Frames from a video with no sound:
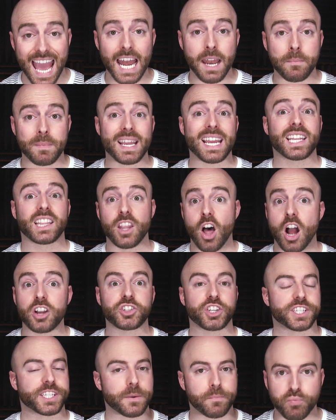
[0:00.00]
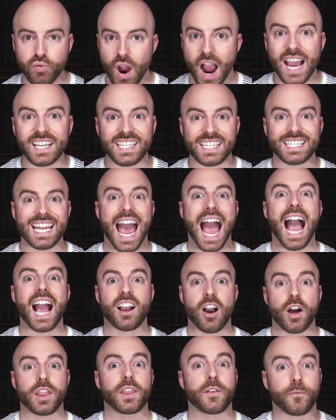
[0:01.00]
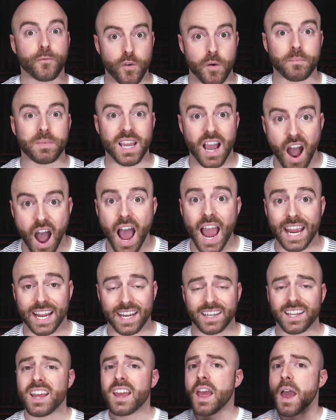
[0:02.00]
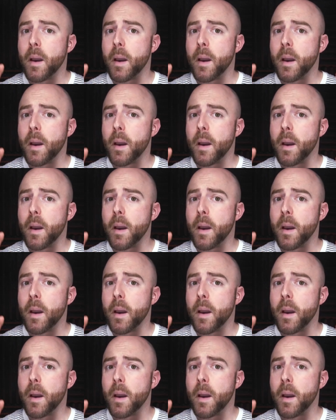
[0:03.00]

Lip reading: enemy and launch a surprise attack on them from behind.